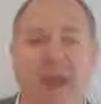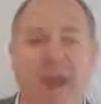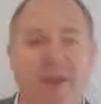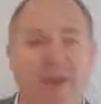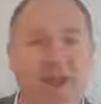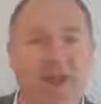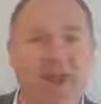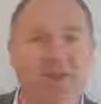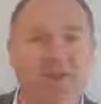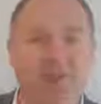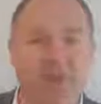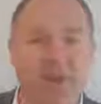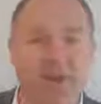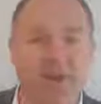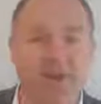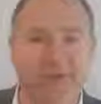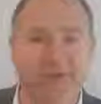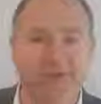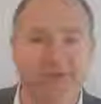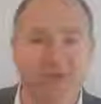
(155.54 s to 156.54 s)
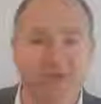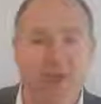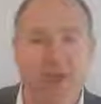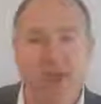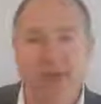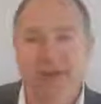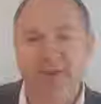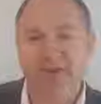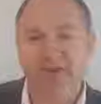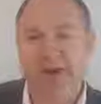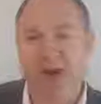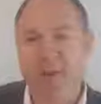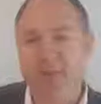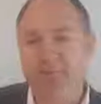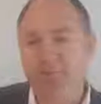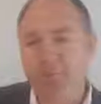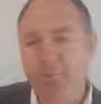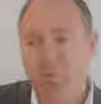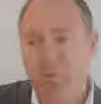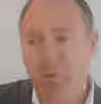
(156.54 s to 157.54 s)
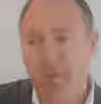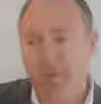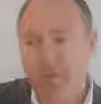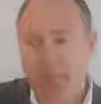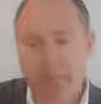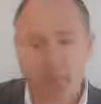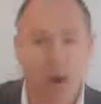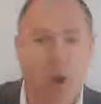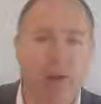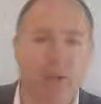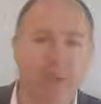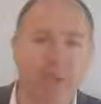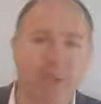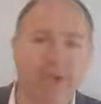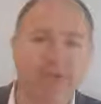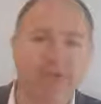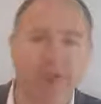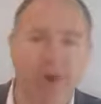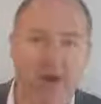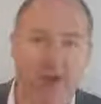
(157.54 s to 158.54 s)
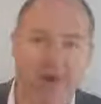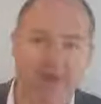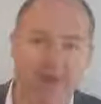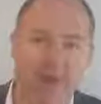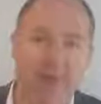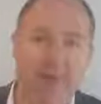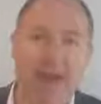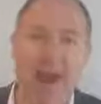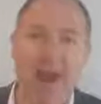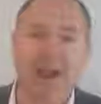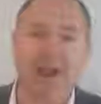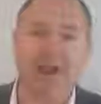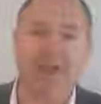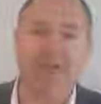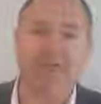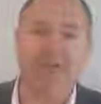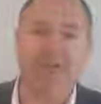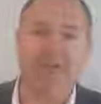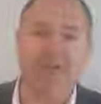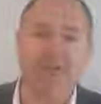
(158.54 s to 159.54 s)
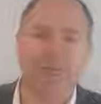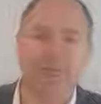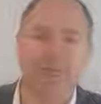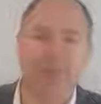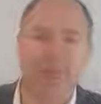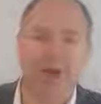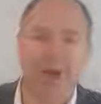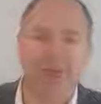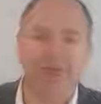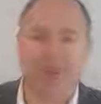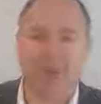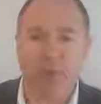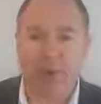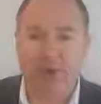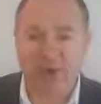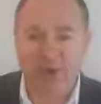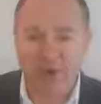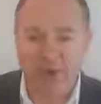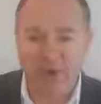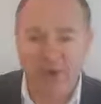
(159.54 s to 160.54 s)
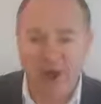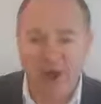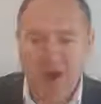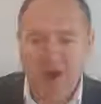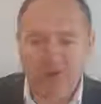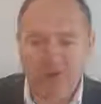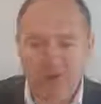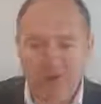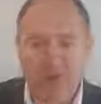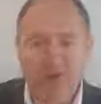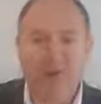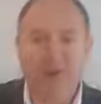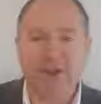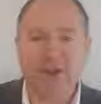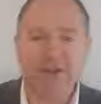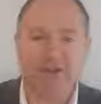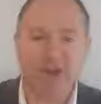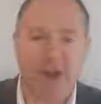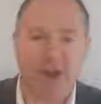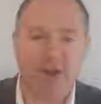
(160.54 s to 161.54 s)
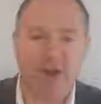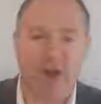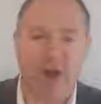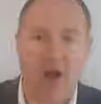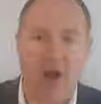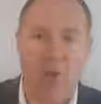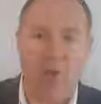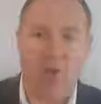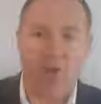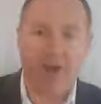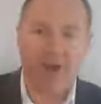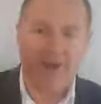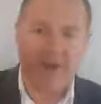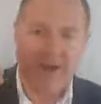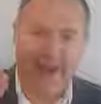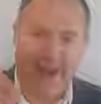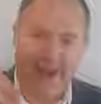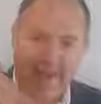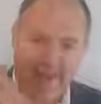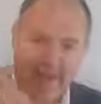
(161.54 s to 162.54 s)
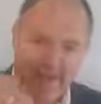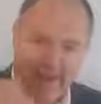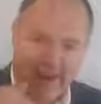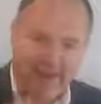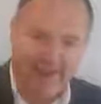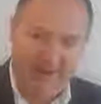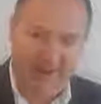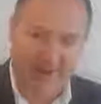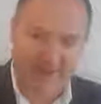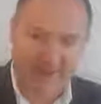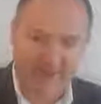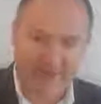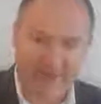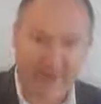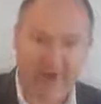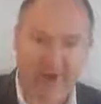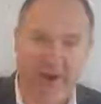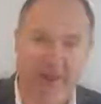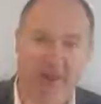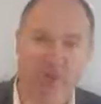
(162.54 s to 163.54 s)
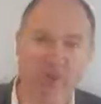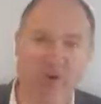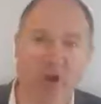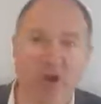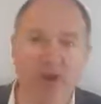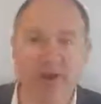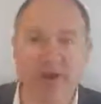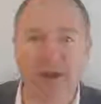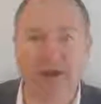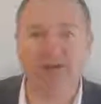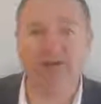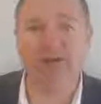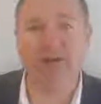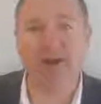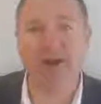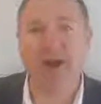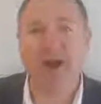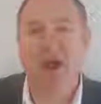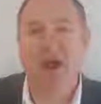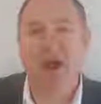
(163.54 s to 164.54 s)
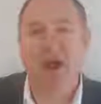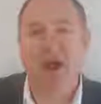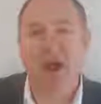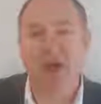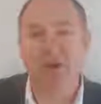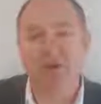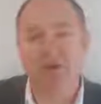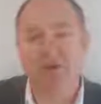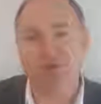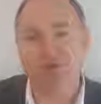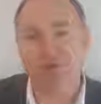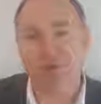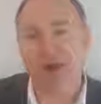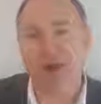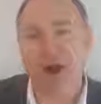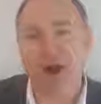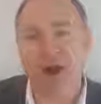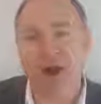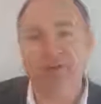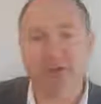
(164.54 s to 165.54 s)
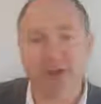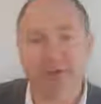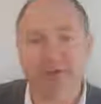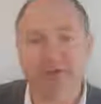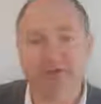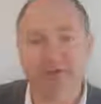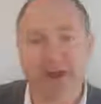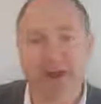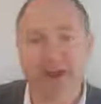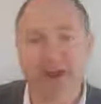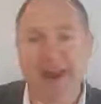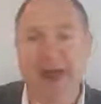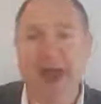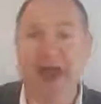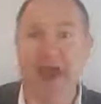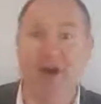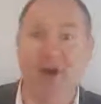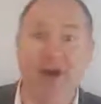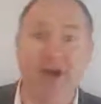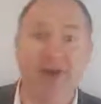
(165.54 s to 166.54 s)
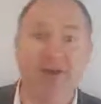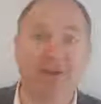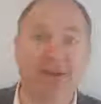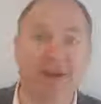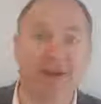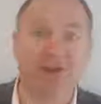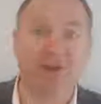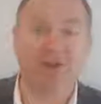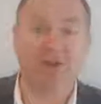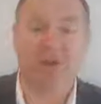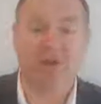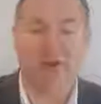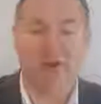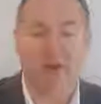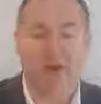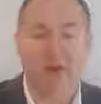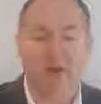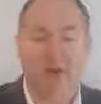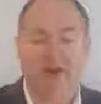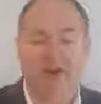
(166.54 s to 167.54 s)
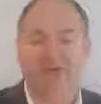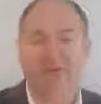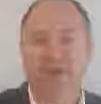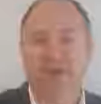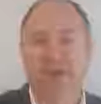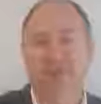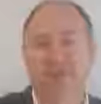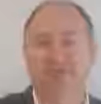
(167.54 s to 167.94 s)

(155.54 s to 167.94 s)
had that experience. So the problem is not having a marketing system. So when you do finish that client work and you're coming back down the other side of that roller coaster and you realize all of a sudden, hey, I need to get new clients,